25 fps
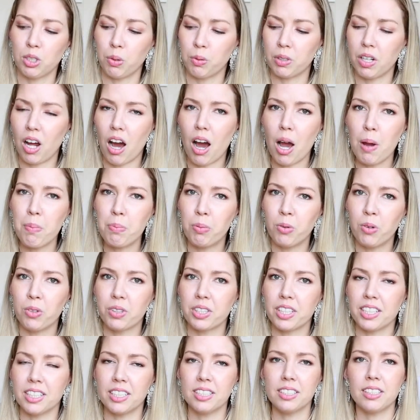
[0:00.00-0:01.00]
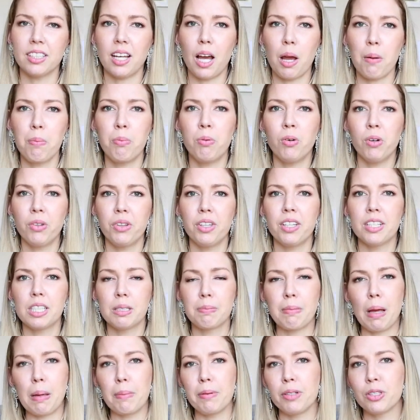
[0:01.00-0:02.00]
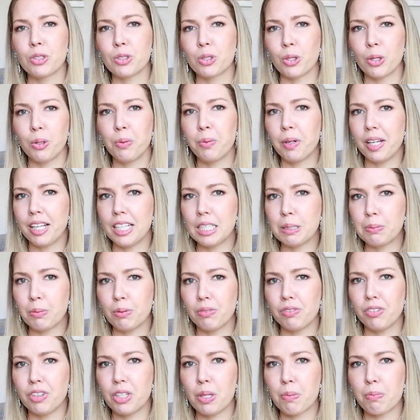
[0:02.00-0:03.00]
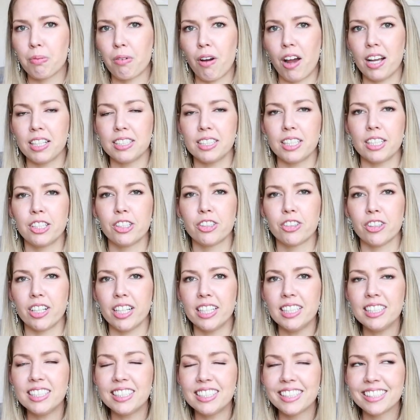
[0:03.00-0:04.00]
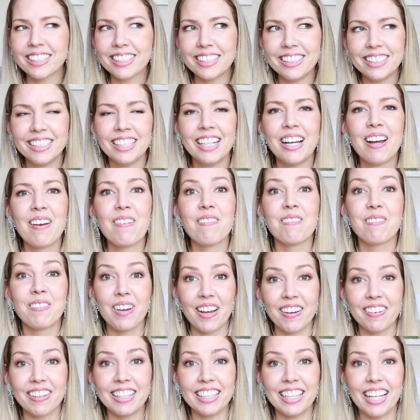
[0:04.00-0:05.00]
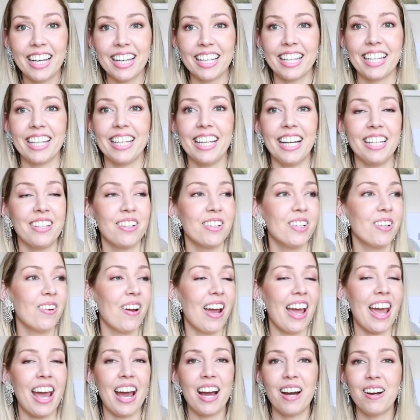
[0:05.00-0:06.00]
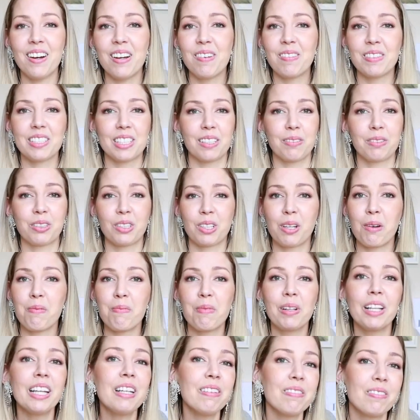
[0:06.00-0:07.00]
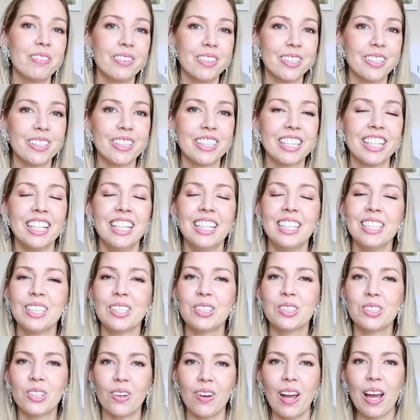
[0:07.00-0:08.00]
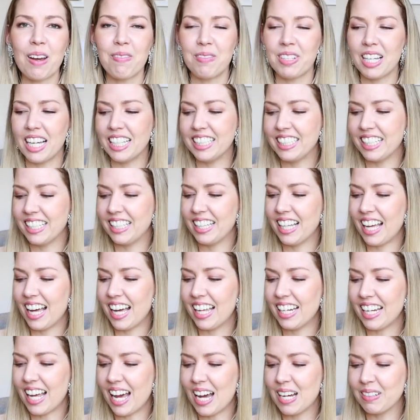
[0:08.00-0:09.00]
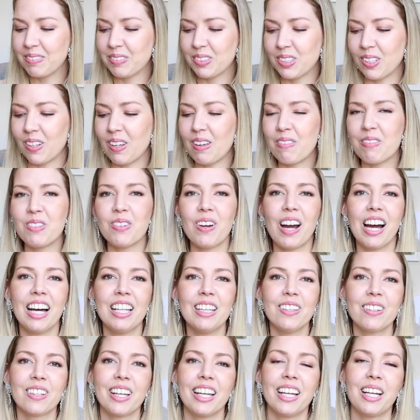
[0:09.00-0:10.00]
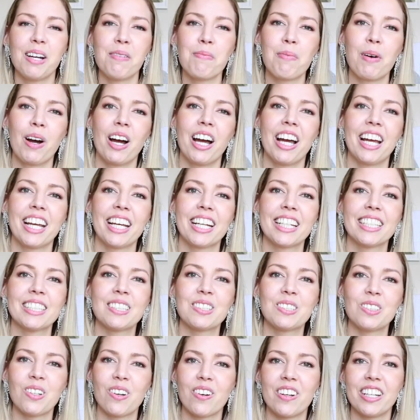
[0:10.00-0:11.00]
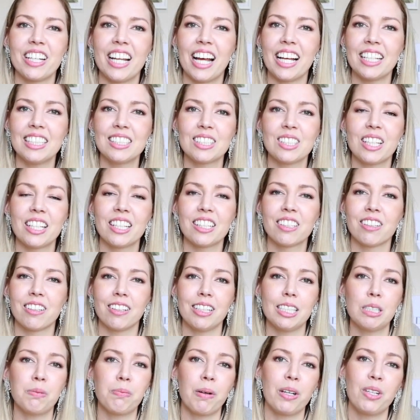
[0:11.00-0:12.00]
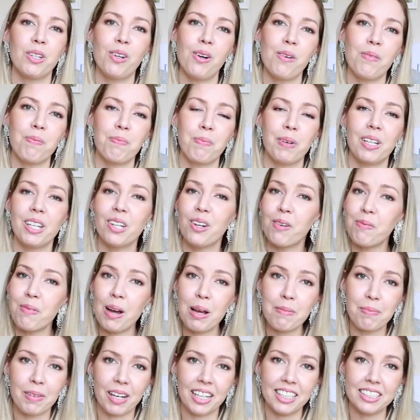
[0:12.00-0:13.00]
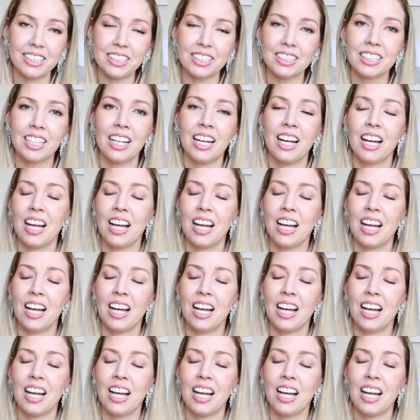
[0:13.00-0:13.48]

So when I bought this maybe 2 weeks before the price increased. Very lucky. I don't know how, it was a complete fluke. So happy I did that. So if you are looking at buying it, sorry, it has increased but not by much.